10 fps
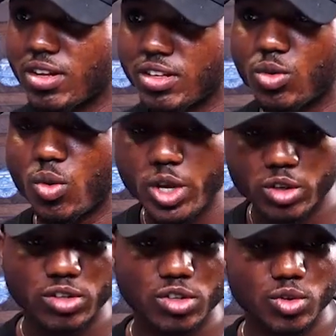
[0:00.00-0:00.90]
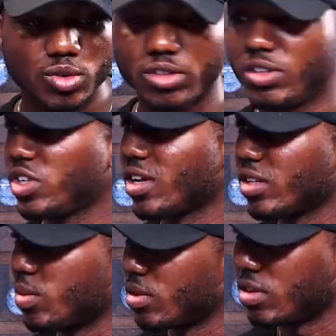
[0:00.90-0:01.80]
So what you just need to do is
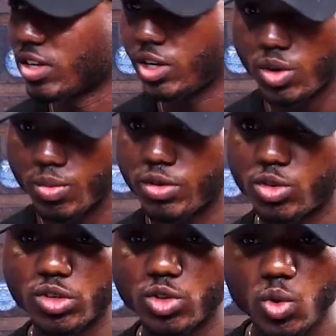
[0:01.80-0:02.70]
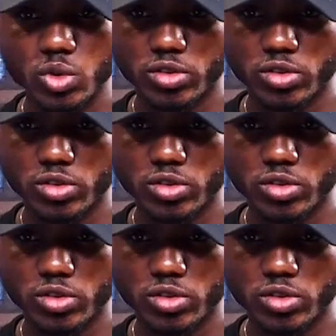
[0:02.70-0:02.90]
ChatGPT. Can you help me? So it goes,